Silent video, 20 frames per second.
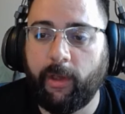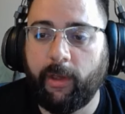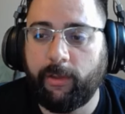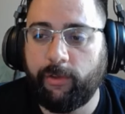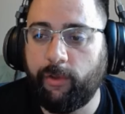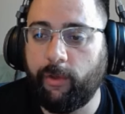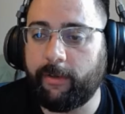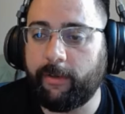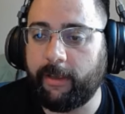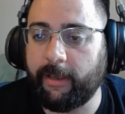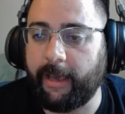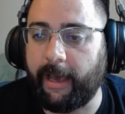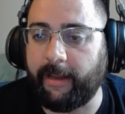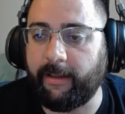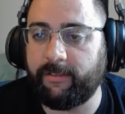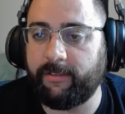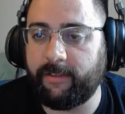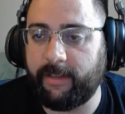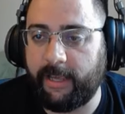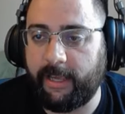you can
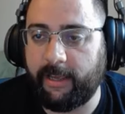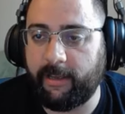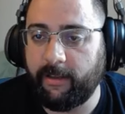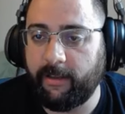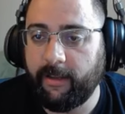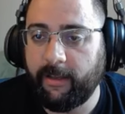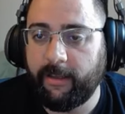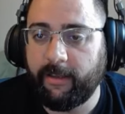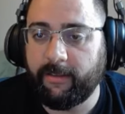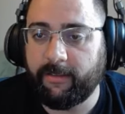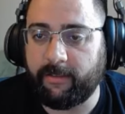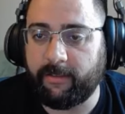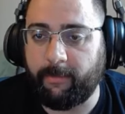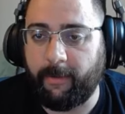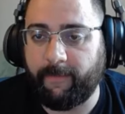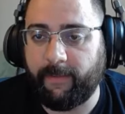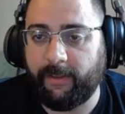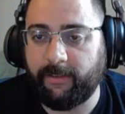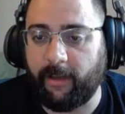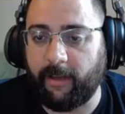kind of see some
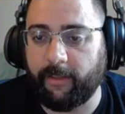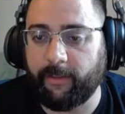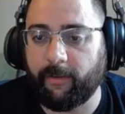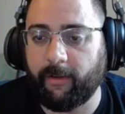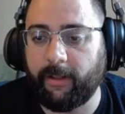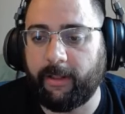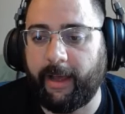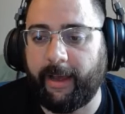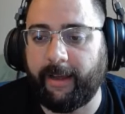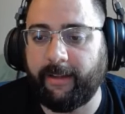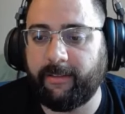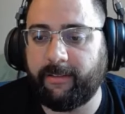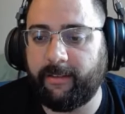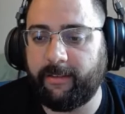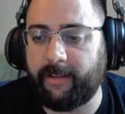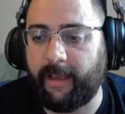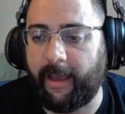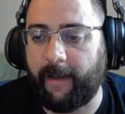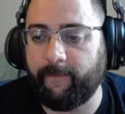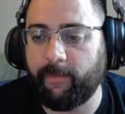of these other
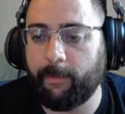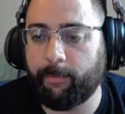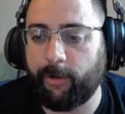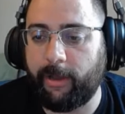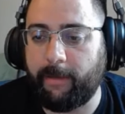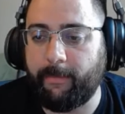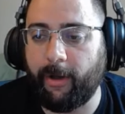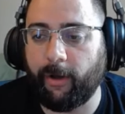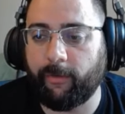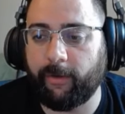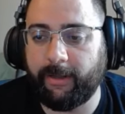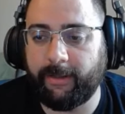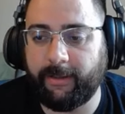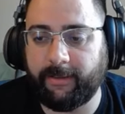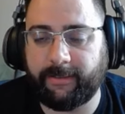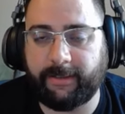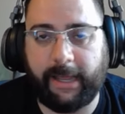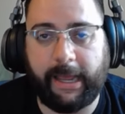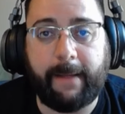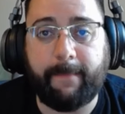alliances have the primo real
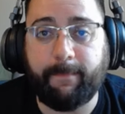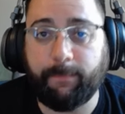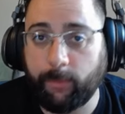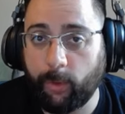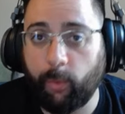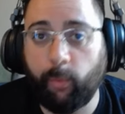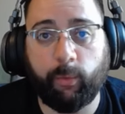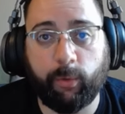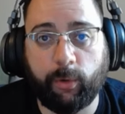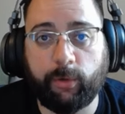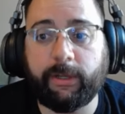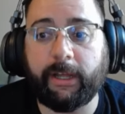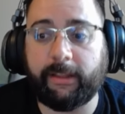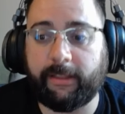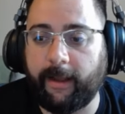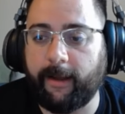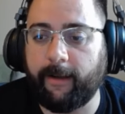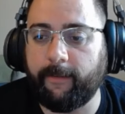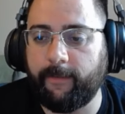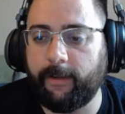estate. We'll
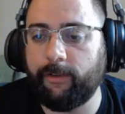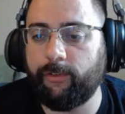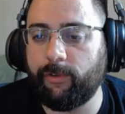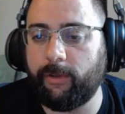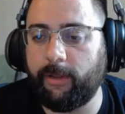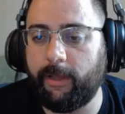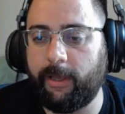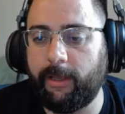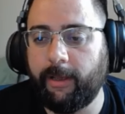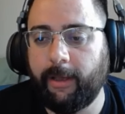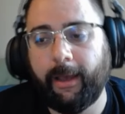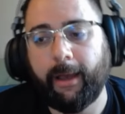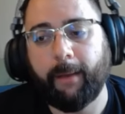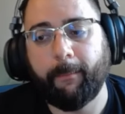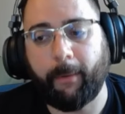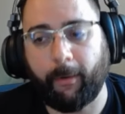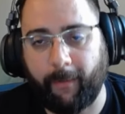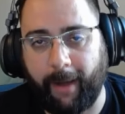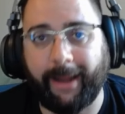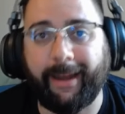get there eventually.
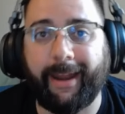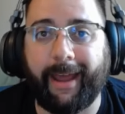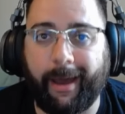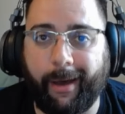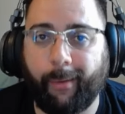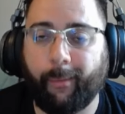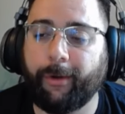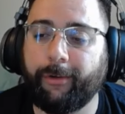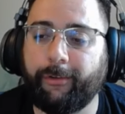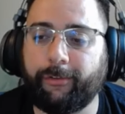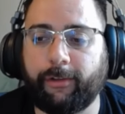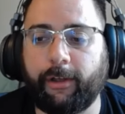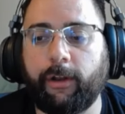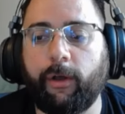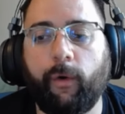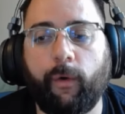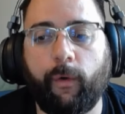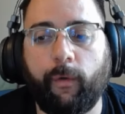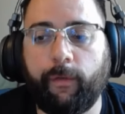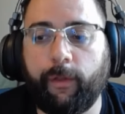But right now, we're just going
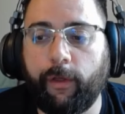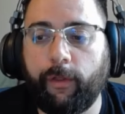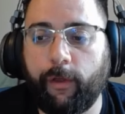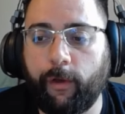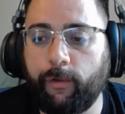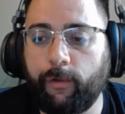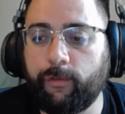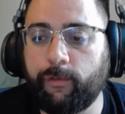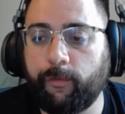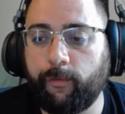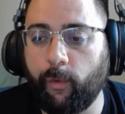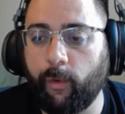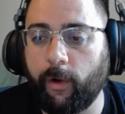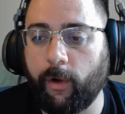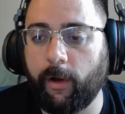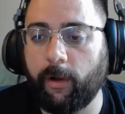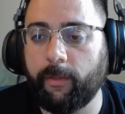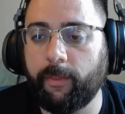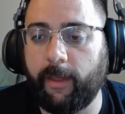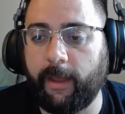to hold those
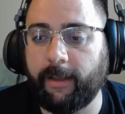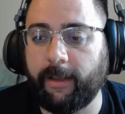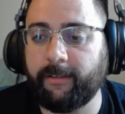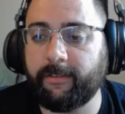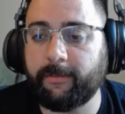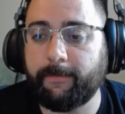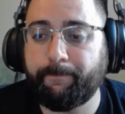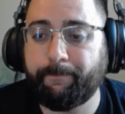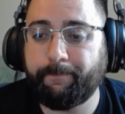4 things.